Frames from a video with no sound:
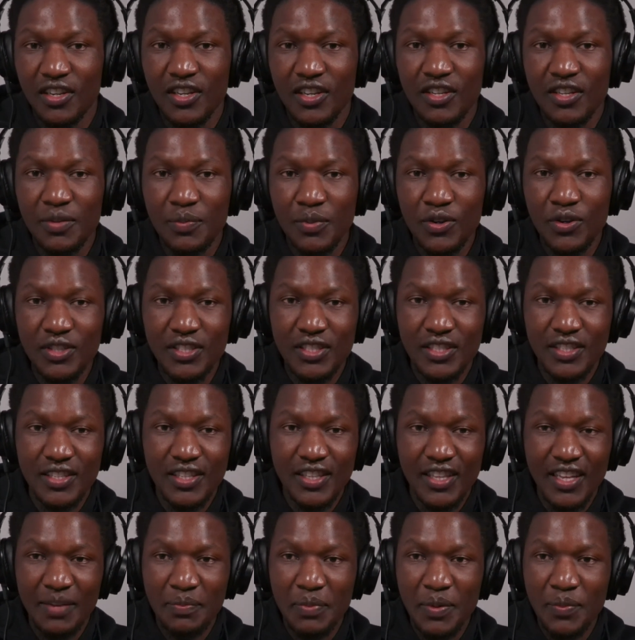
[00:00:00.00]
because
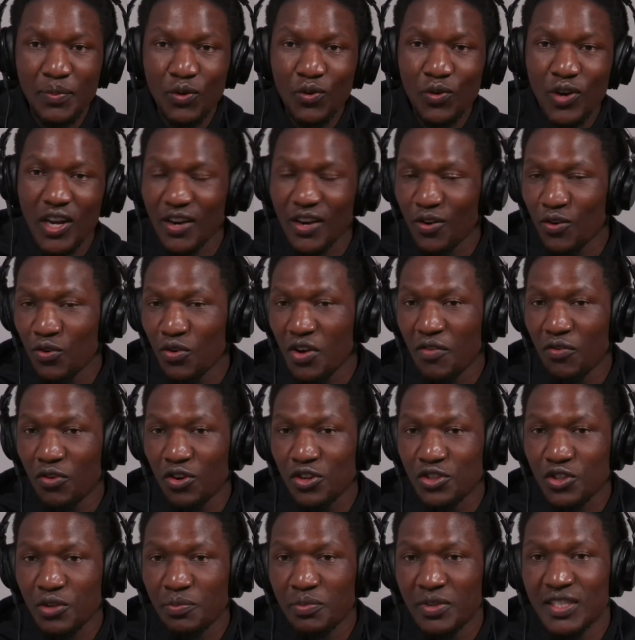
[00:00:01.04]
there are people who have
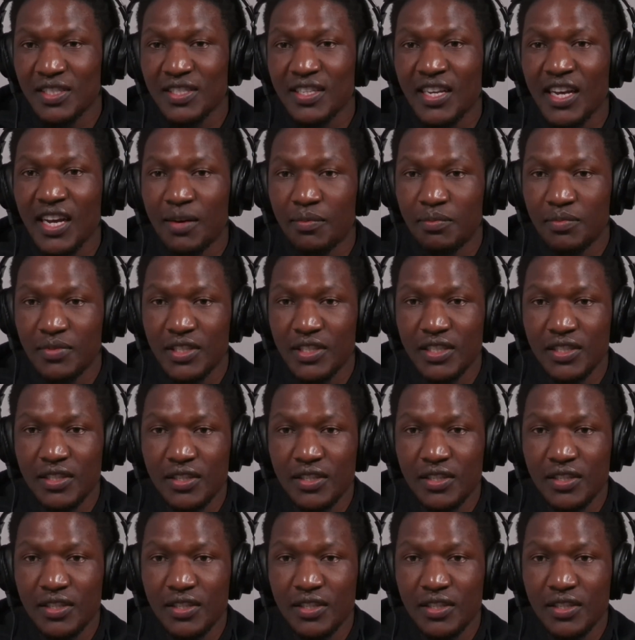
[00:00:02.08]
also been scammed